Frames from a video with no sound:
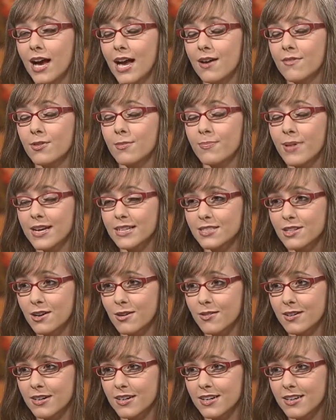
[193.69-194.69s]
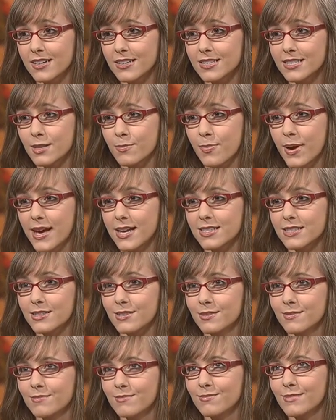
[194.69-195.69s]
I have the best coworkers, the best
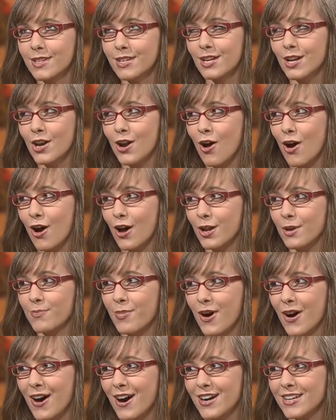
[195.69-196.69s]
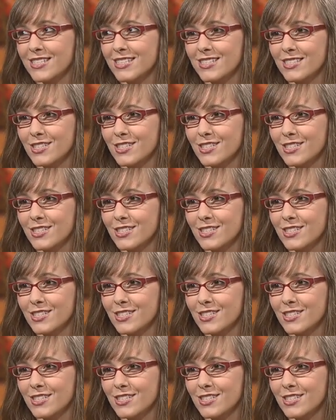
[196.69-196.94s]
non-boss.